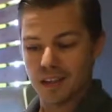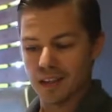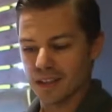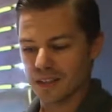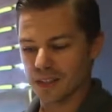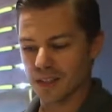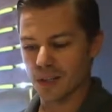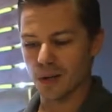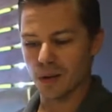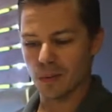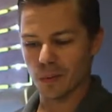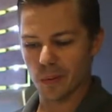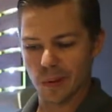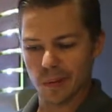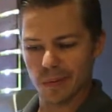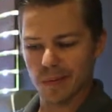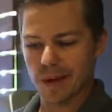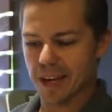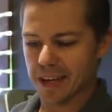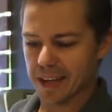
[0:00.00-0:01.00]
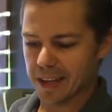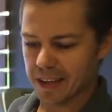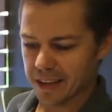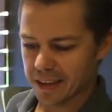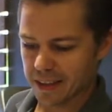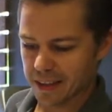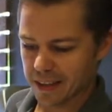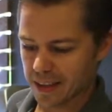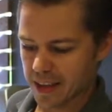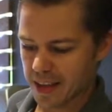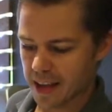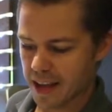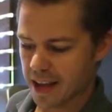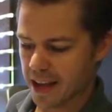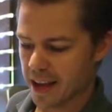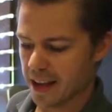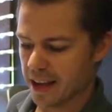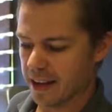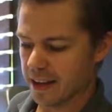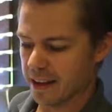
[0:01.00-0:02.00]
So we're ready,
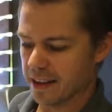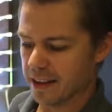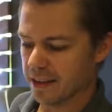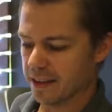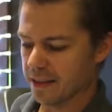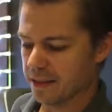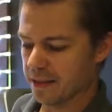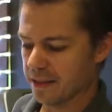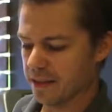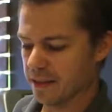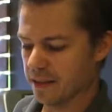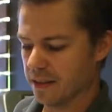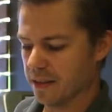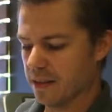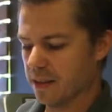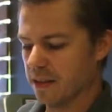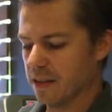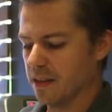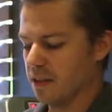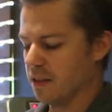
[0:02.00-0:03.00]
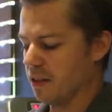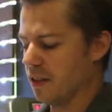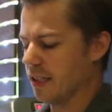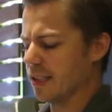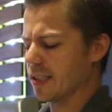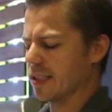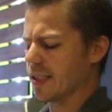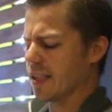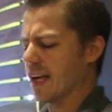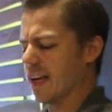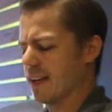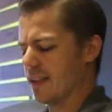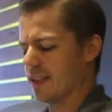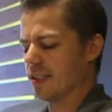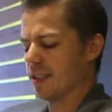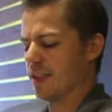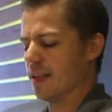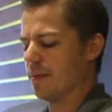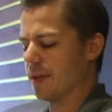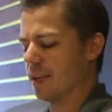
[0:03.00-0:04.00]
and this is kind of the
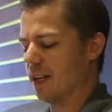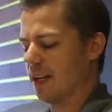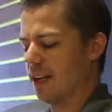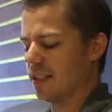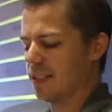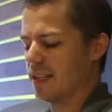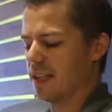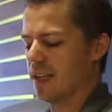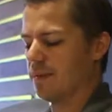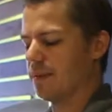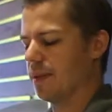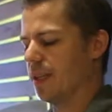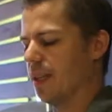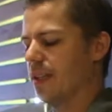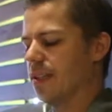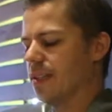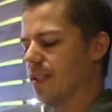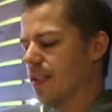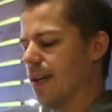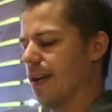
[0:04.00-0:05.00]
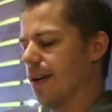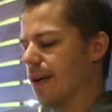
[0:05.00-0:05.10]
same concept as